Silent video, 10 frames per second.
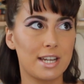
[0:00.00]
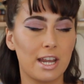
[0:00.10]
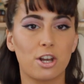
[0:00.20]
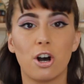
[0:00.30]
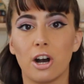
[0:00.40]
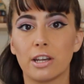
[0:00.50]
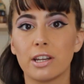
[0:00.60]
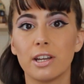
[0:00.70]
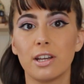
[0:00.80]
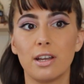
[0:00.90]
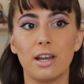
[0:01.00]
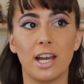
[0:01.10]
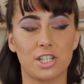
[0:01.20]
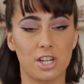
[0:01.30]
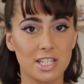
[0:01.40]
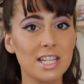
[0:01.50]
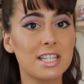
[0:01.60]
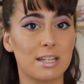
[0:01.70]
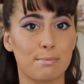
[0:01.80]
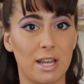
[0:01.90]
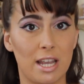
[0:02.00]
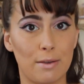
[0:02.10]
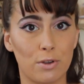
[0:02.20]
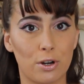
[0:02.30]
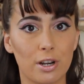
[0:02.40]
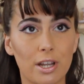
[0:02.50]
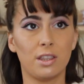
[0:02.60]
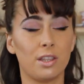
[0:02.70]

take on as autistic behavior.